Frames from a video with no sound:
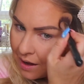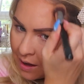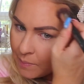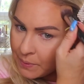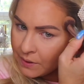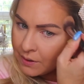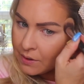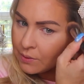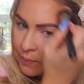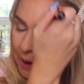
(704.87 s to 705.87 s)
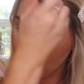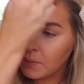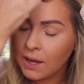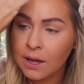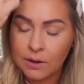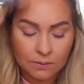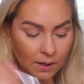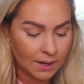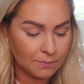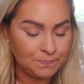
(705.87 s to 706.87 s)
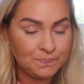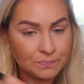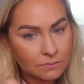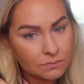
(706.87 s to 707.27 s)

up around my hairline